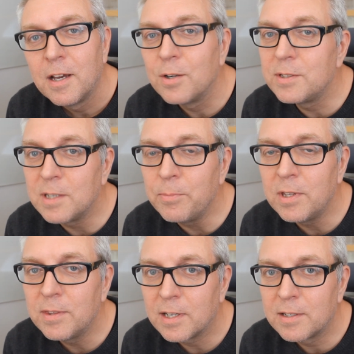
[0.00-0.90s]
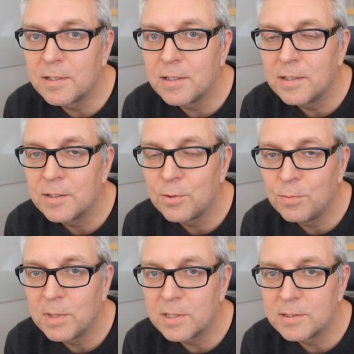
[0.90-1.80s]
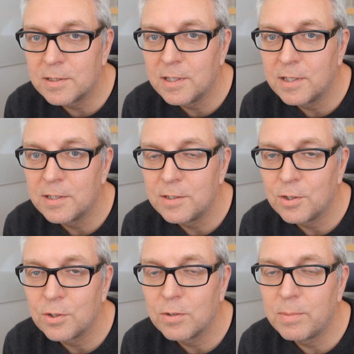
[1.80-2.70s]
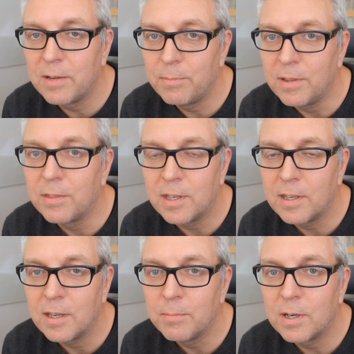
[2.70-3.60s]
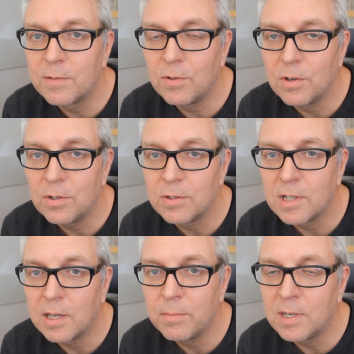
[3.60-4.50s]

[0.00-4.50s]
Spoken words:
It's something that Thomas and Jakob have been thinking about for a long time.